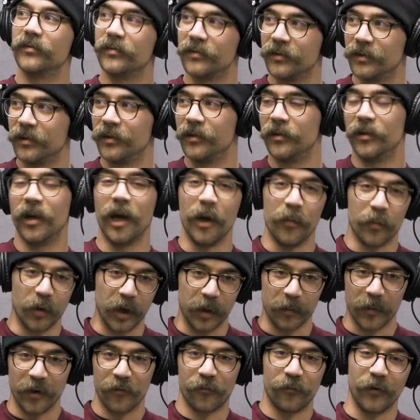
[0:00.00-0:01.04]
right, I
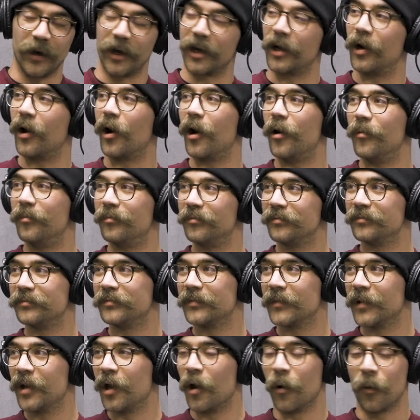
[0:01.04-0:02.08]
break my fucking arm.
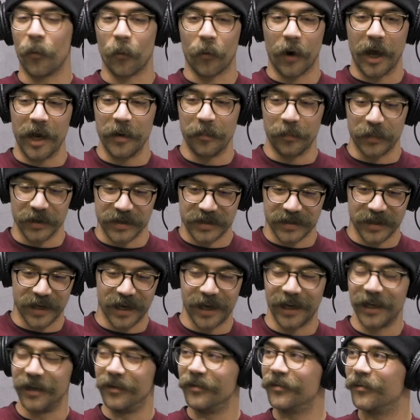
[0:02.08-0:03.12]
Right
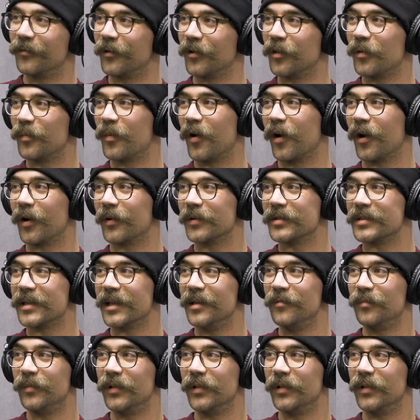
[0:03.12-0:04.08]
beside where the park was getting